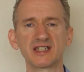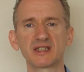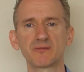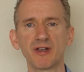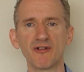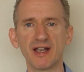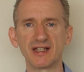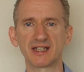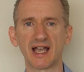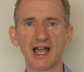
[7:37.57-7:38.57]

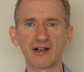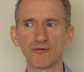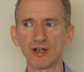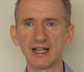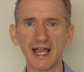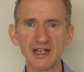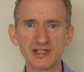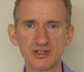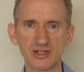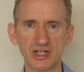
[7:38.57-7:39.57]
spirit and
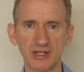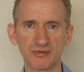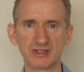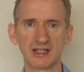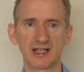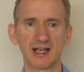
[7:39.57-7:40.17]
relationships